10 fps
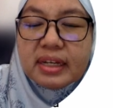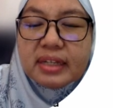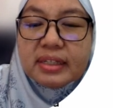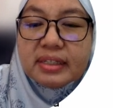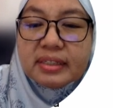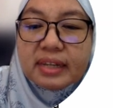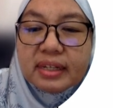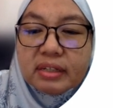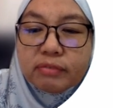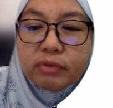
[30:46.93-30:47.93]
the
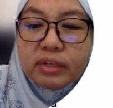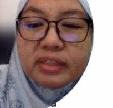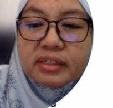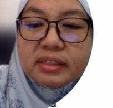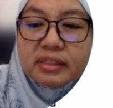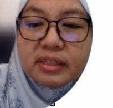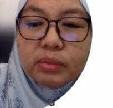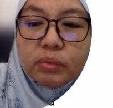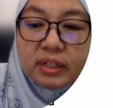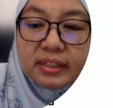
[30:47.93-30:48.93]
desire for
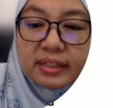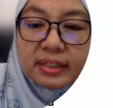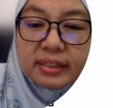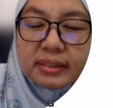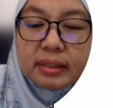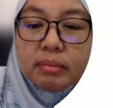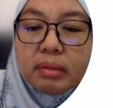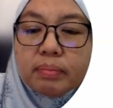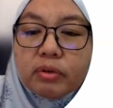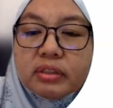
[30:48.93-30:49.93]
interesting work seems
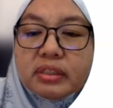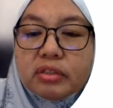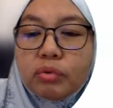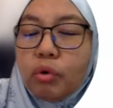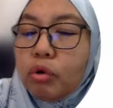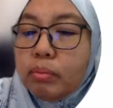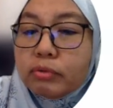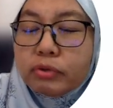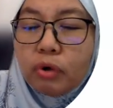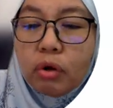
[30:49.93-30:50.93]
important to
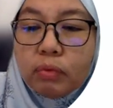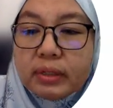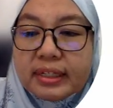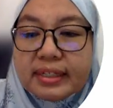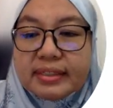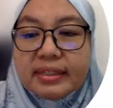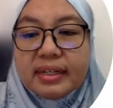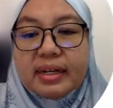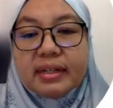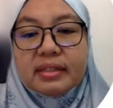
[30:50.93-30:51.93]
almost all workers
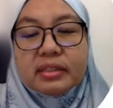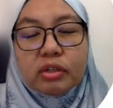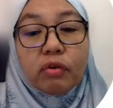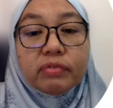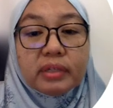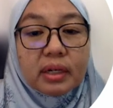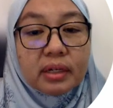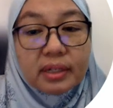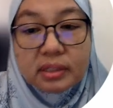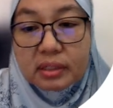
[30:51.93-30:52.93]
regardless of their
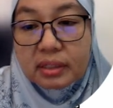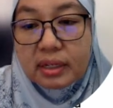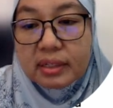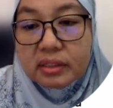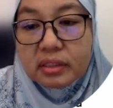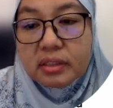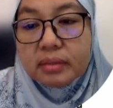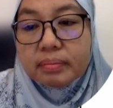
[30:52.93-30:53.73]
national culture.